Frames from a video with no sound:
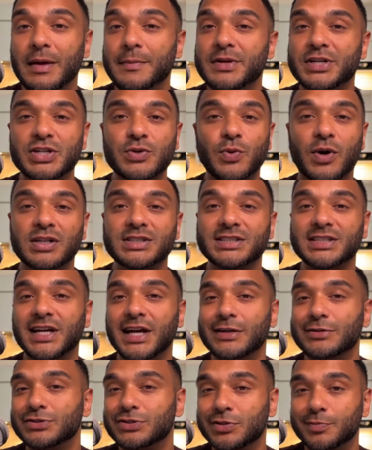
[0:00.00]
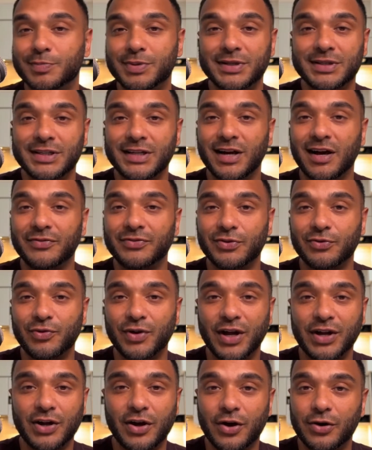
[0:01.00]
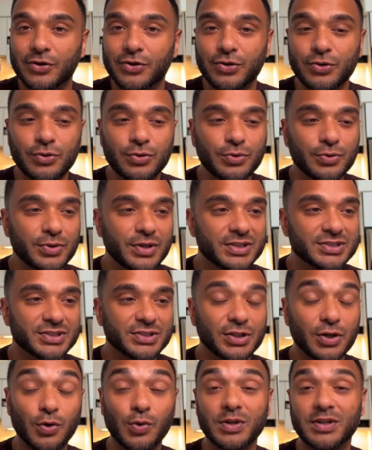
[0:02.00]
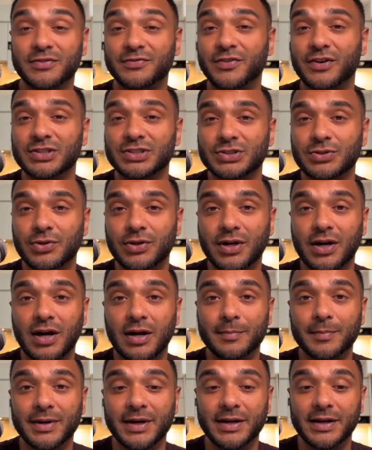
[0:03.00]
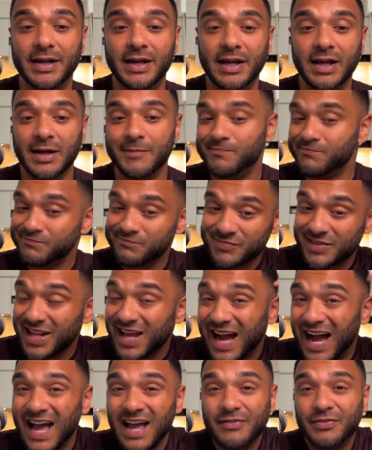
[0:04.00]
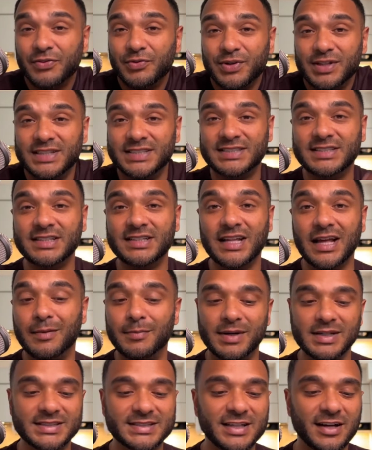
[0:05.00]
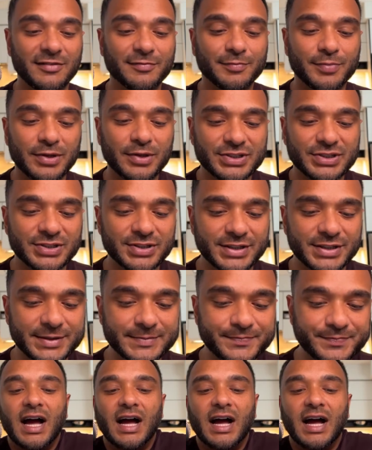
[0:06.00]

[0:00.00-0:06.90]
she wants a guy who's completely off the radar too, who doesn't know what the fuck's going on, but I haven't really seen that myself personally.